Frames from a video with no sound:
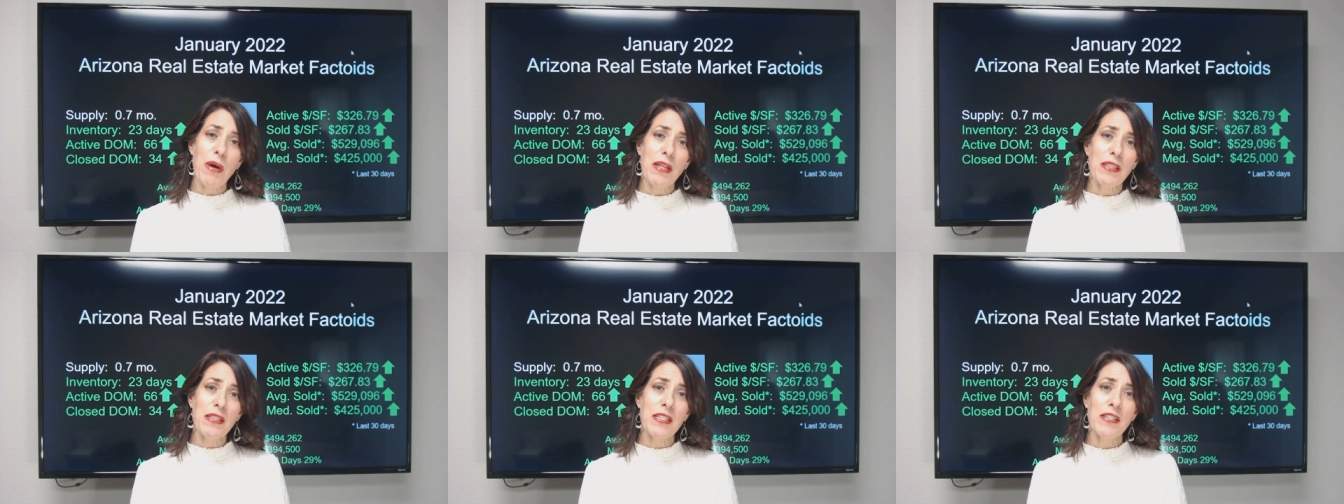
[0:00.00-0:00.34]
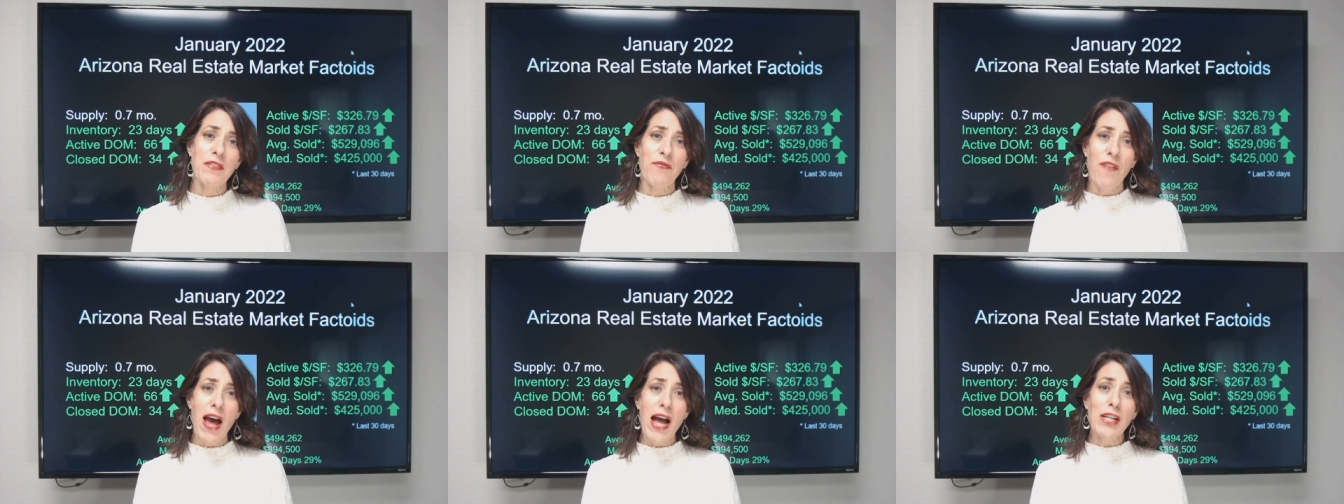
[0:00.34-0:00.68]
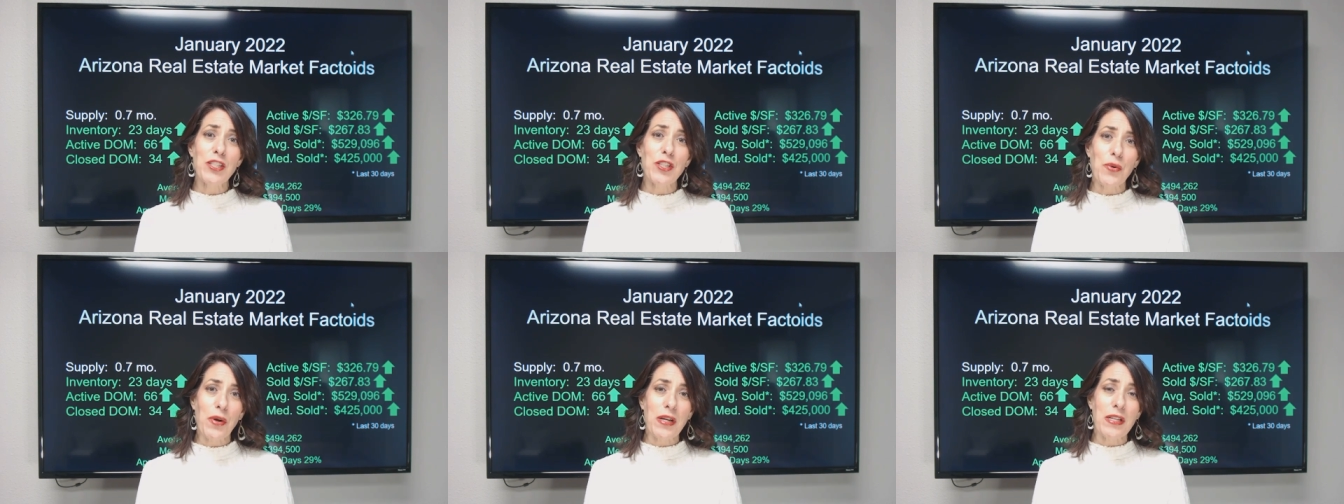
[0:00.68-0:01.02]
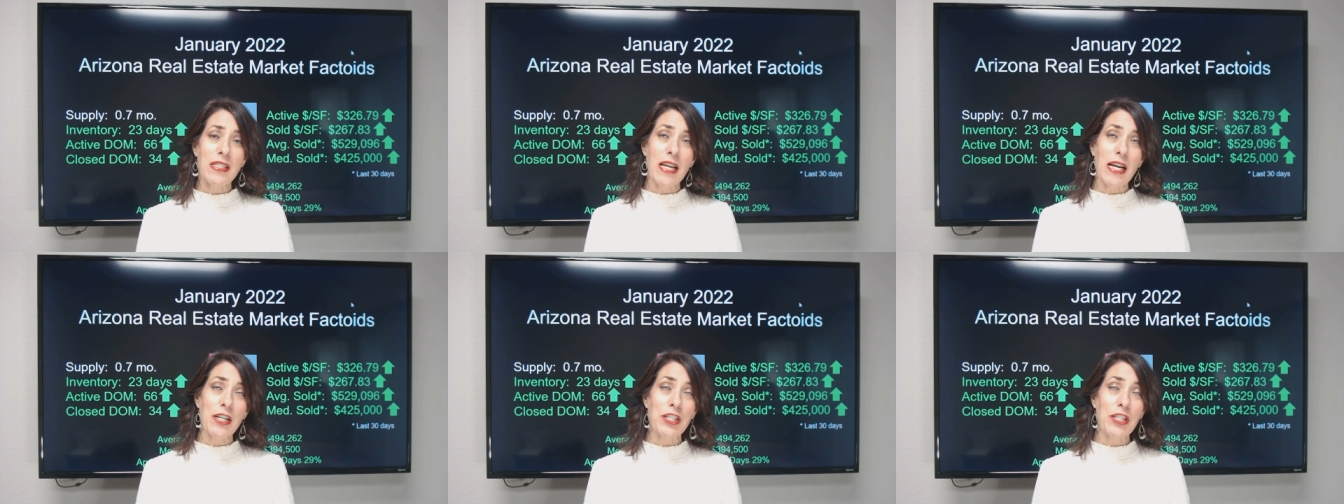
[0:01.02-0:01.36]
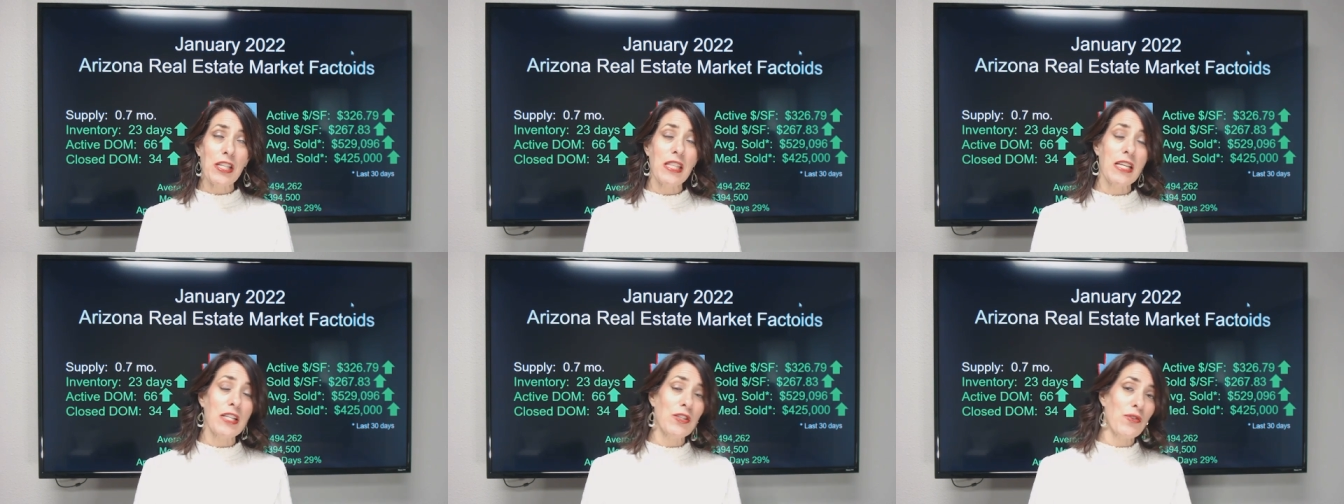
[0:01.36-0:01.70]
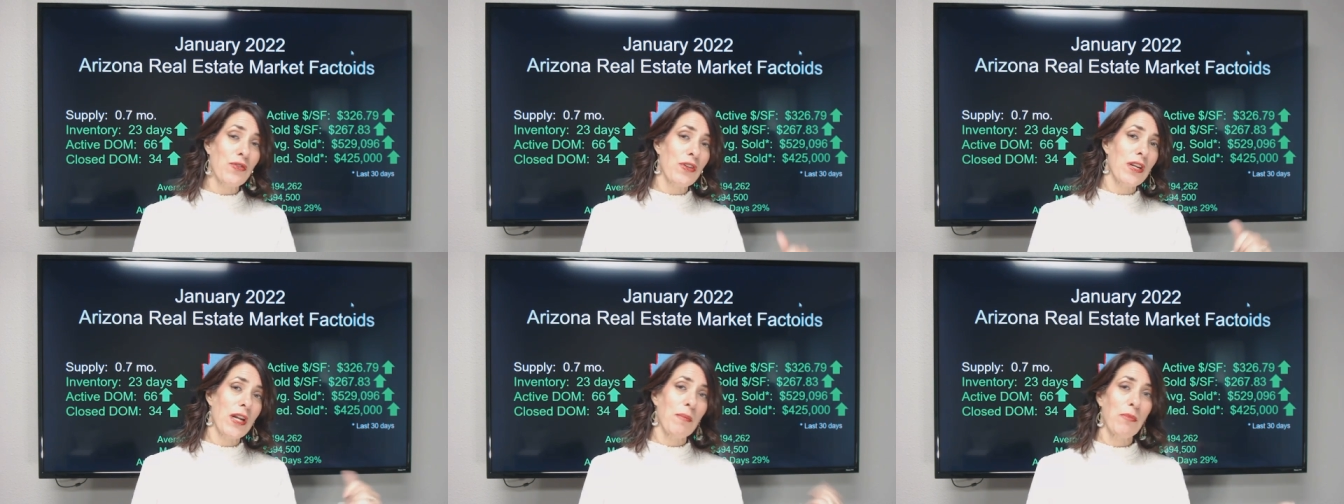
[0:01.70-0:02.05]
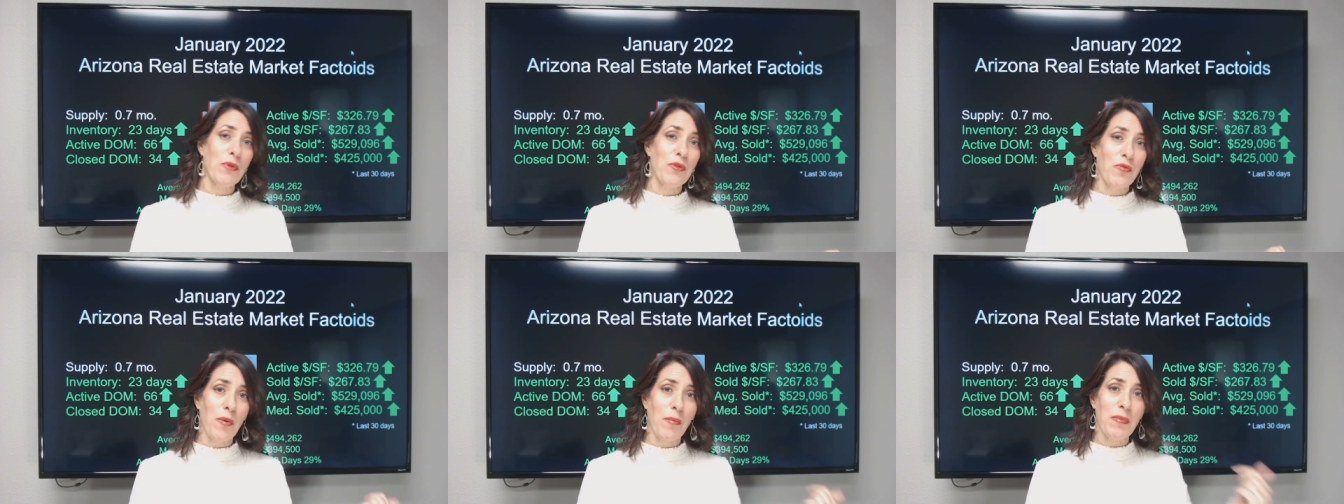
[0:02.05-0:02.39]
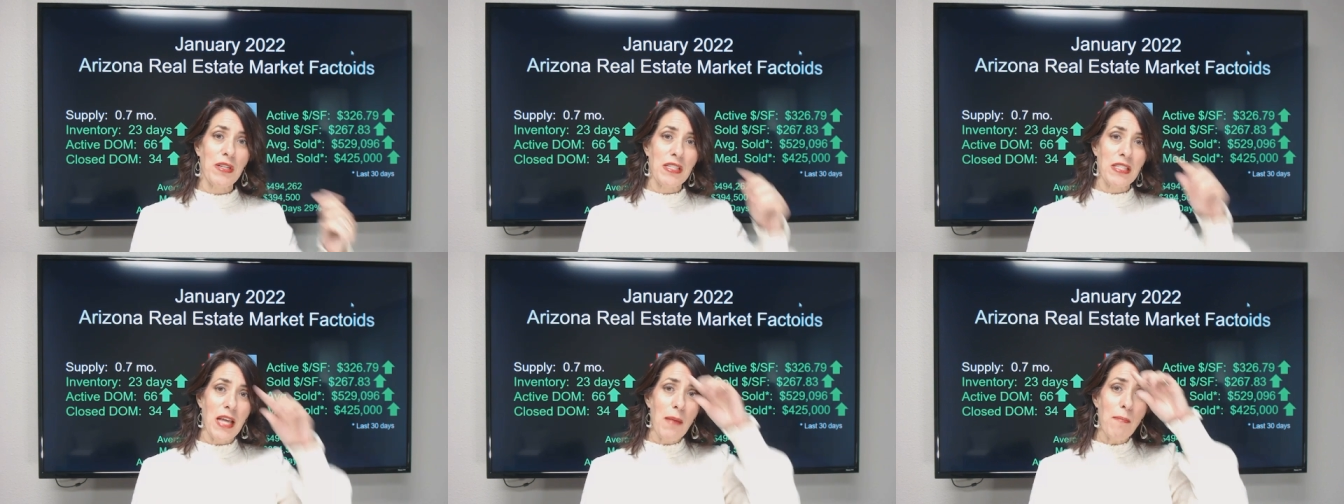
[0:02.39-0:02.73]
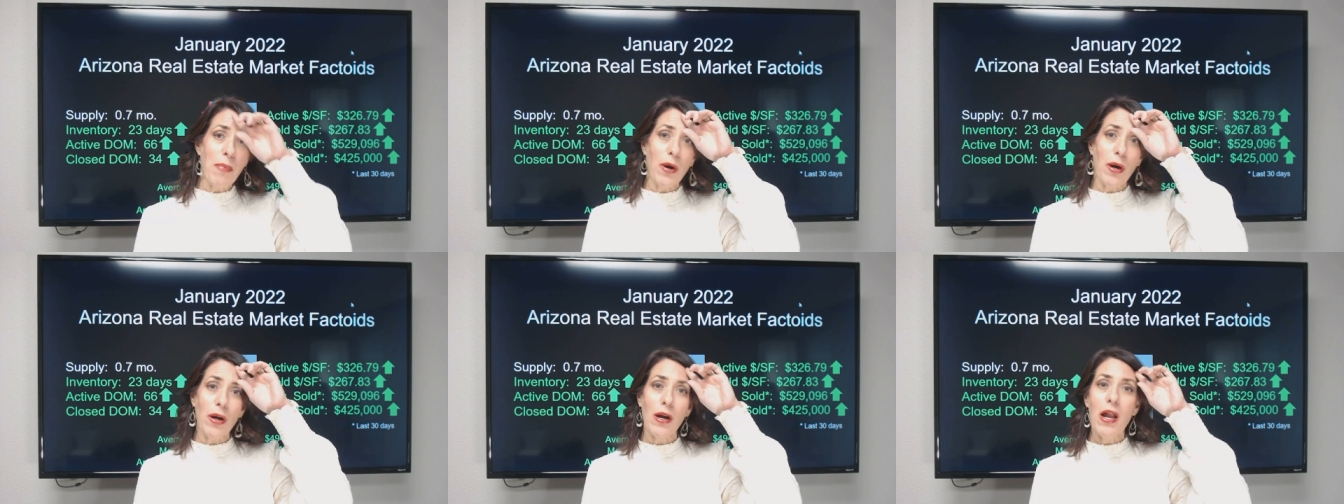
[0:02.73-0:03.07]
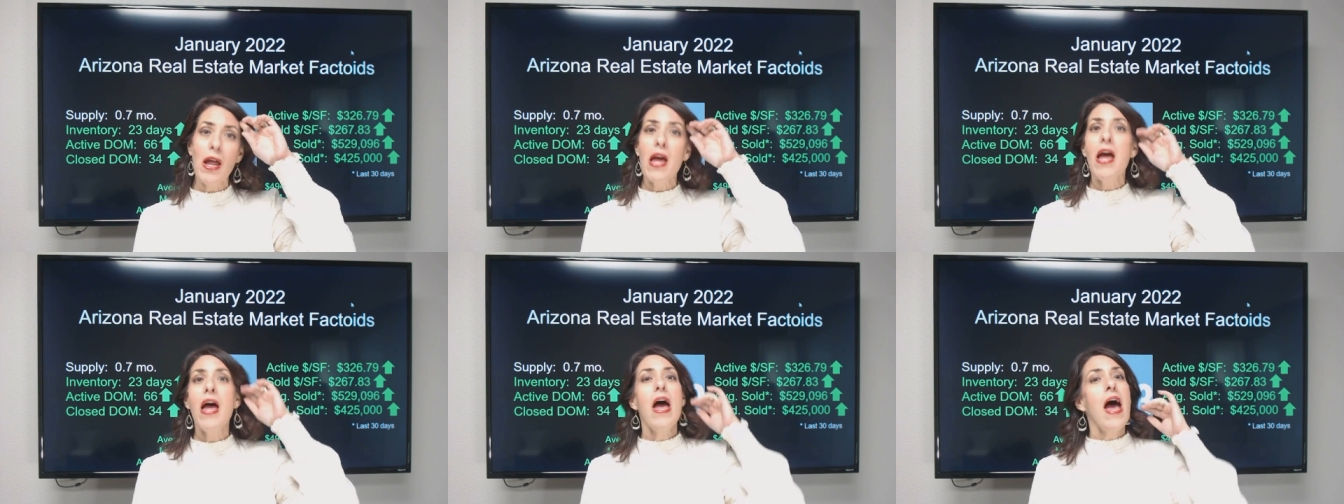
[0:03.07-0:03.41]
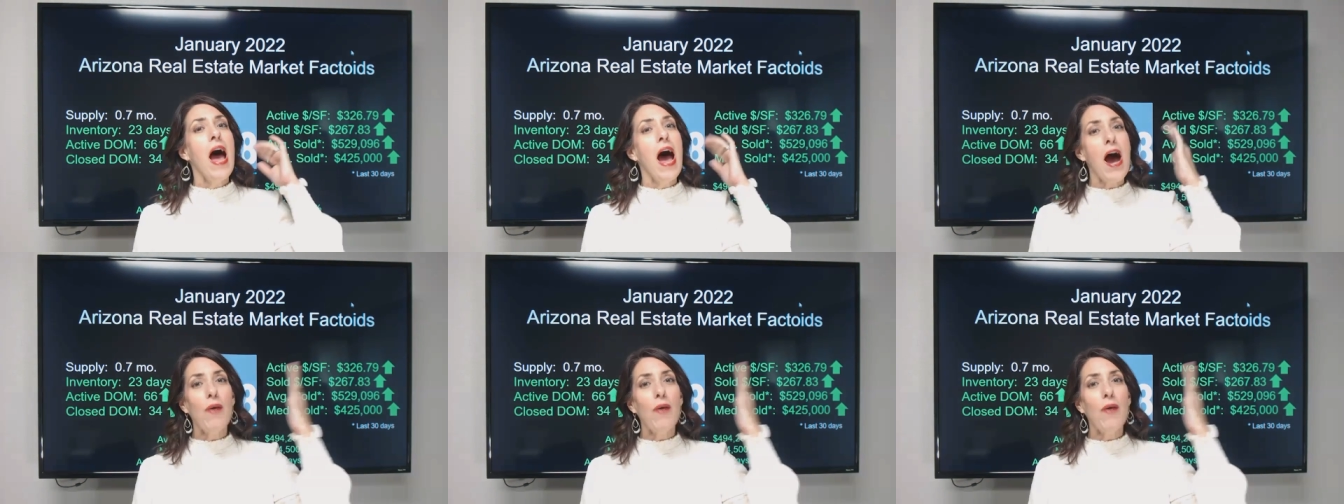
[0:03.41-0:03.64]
this month's factoids, actually these are the numbers from December,